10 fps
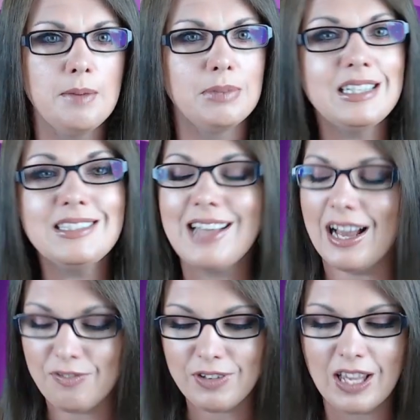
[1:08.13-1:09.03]
Please
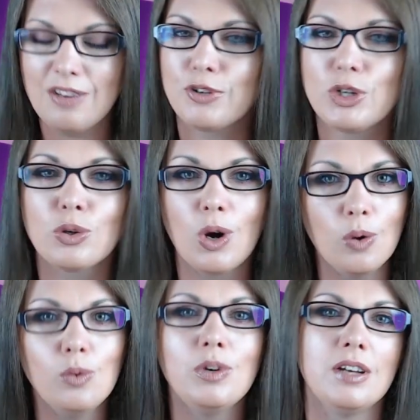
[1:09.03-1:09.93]
advocate for your
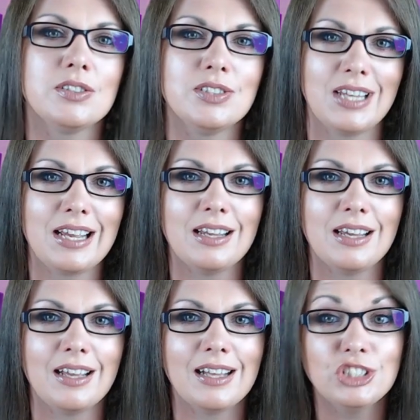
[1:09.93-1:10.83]
own
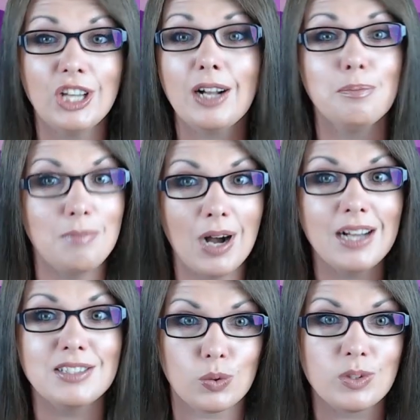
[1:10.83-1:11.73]
understanding and check
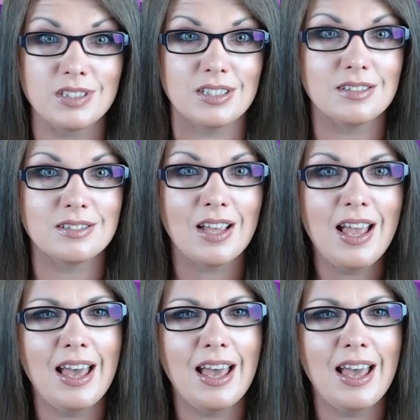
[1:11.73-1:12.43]
my sources